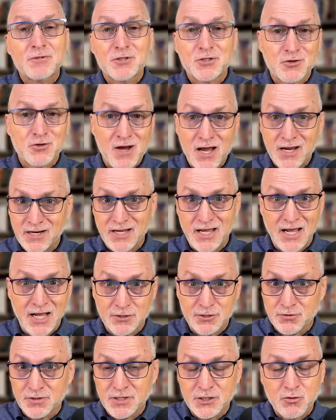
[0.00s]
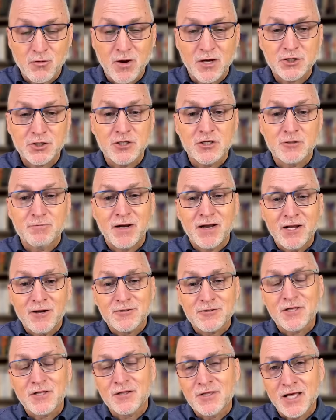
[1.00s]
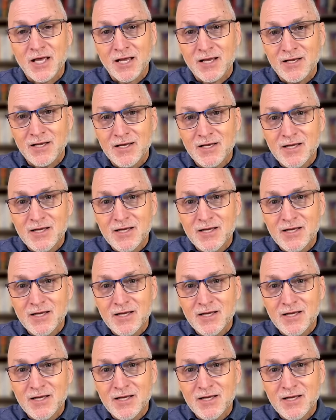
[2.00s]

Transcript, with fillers: trying to answer these questions. But here's the thing.